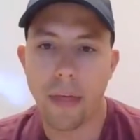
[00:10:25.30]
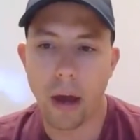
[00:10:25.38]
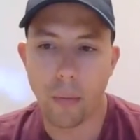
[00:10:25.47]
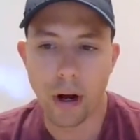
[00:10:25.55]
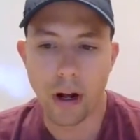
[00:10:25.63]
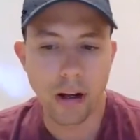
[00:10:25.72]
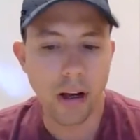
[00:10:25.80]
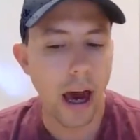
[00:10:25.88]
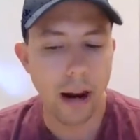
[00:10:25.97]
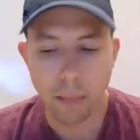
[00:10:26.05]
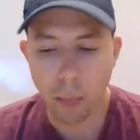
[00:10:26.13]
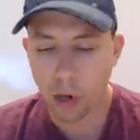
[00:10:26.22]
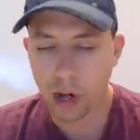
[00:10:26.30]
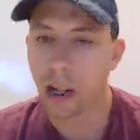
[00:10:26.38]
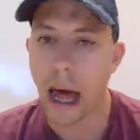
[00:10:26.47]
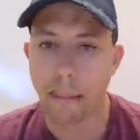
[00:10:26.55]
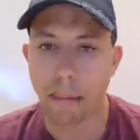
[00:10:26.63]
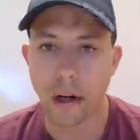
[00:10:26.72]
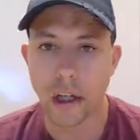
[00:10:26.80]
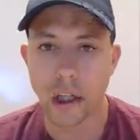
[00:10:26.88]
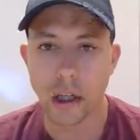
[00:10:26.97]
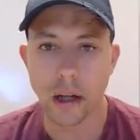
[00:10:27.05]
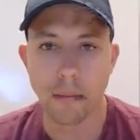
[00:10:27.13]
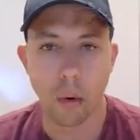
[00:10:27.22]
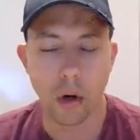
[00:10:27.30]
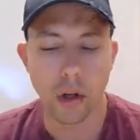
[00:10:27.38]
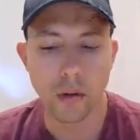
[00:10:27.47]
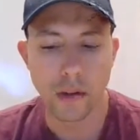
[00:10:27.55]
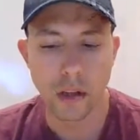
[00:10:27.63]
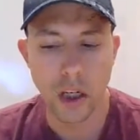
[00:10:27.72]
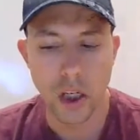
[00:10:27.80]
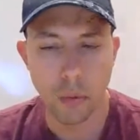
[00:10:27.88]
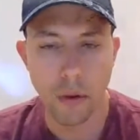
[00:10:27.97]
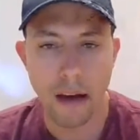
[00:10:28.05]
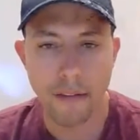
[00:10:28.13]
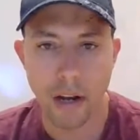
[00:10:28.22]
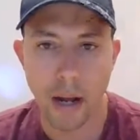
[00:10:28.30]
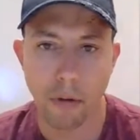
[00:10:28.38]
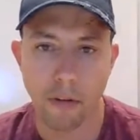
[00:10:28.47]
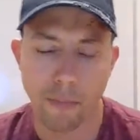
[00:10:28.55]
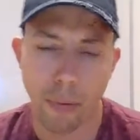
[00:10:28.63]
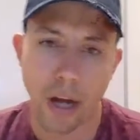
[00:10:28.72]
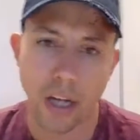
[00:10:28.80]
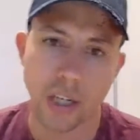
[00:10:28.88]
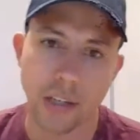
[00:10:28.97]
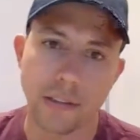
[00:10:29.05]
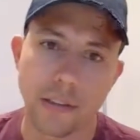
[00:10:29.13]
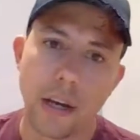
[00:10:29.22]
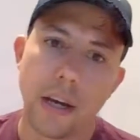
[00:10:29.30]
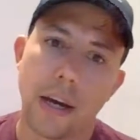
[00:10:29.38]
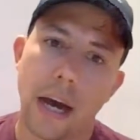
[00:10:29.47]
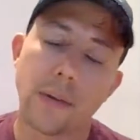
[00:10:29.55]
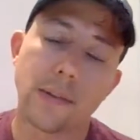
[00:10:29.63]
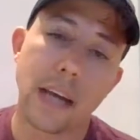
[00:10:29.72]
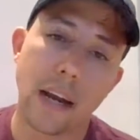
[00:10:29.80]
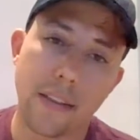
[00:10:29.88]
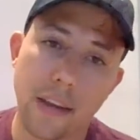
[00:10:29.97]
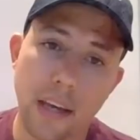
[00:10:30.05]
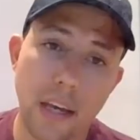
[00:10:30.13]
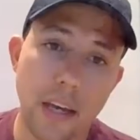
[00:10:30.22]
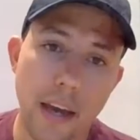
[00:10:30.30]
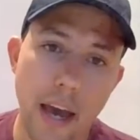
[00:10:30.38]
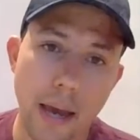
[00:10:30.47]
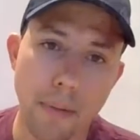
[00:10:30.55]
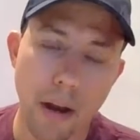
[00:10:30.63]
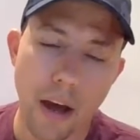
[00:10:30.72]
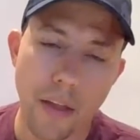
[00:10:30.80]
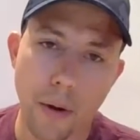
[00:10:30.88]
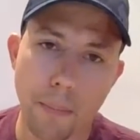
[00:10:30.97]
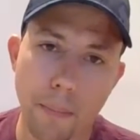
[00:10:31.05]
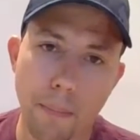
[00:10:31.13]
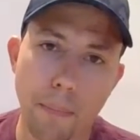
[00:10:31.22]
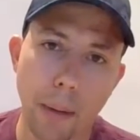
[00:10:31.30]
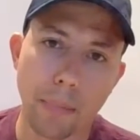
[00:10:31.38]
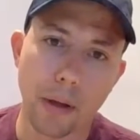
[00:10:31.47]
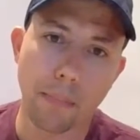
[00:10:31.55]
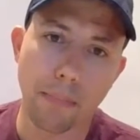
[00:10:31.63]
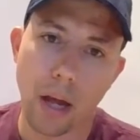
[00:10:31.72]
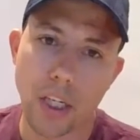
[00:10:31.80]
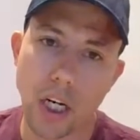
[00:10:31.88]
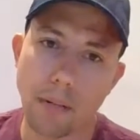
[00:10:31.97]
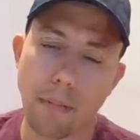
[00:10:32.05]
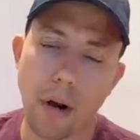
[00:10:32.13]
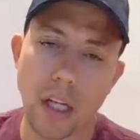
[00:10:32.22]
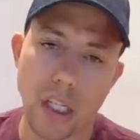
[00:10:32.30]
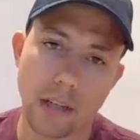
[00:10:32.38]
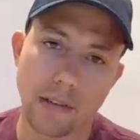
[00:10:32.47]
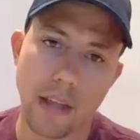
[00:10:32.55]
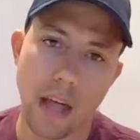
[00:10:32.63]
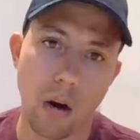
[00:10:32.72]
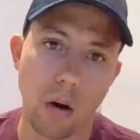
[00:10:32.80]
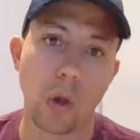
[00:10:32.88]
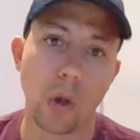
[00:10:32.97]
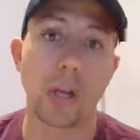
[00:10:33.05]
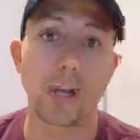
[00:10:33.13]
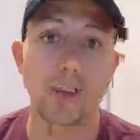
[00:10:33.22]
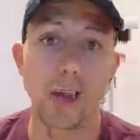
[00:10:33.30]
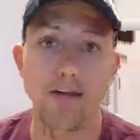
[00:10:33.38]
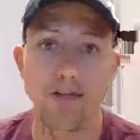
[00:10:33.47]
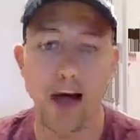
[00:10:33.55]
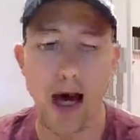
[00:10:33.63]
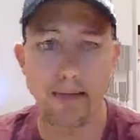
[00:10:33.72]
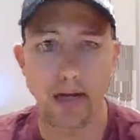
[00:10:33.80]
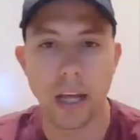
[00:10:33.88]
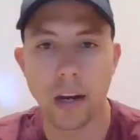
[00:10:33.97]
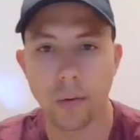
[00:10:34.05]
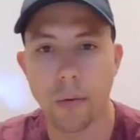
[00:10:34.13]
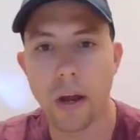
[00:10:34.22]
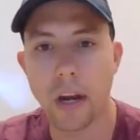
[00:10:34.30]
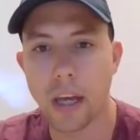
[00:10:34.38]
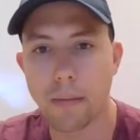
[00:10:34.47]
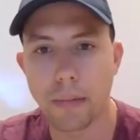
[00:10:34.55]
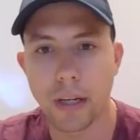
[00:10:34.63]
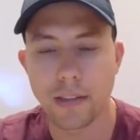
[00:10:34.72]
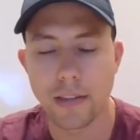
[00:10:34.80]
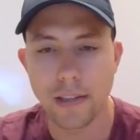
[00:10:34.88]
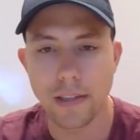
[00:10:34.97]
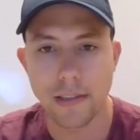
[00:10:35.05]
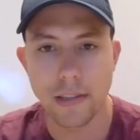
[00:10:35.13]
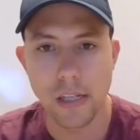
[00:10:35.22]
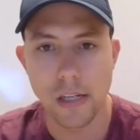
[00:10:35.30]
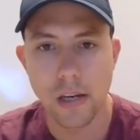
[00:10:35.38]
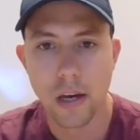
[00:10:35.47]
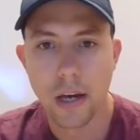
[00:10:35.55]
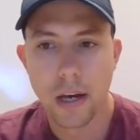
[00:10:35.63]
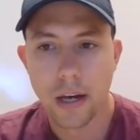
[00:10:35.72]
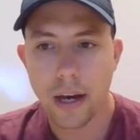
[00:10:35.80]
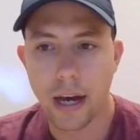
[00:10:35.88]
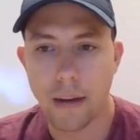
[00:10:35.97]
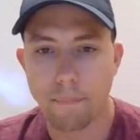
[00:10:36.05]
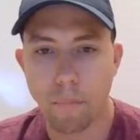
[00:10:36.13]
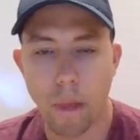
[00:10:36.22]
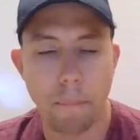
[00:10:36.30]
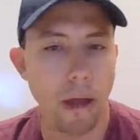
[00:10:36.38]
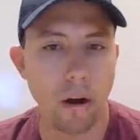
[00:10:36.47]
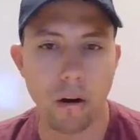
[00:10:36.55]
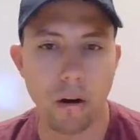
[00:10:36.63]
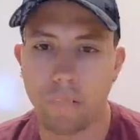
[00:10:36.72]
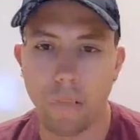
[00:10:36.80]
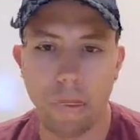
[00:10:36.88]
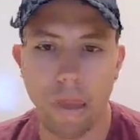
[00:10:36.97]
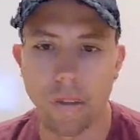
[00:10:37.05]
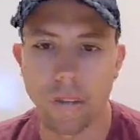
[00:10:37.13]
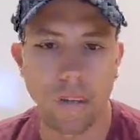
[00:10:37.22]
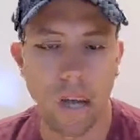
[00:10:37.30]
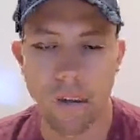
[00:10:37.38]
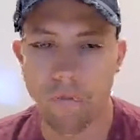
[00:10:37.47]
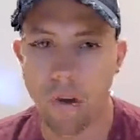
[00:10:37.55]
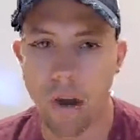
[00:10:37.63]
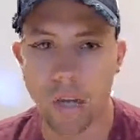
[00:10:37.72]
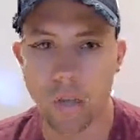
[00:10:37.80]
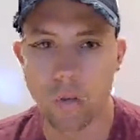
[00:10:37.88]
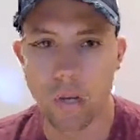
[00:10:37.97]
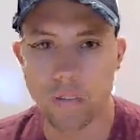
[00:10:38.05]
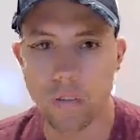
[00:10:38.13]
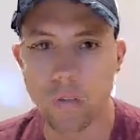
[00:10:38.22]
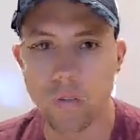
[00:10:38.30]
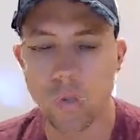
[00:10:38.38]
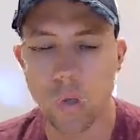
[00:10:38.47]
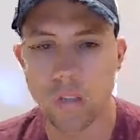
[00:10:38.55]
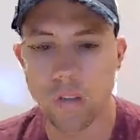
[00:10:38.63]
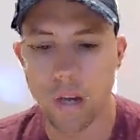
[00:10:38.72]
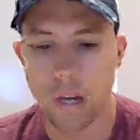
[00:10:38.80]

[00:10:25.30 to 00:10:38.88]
that would get more collaboration, more usage. We have a number of projects outside of the EEA, but other public blockchain projects that are looking at the AVM and integrating it because they see a better design for how do you execute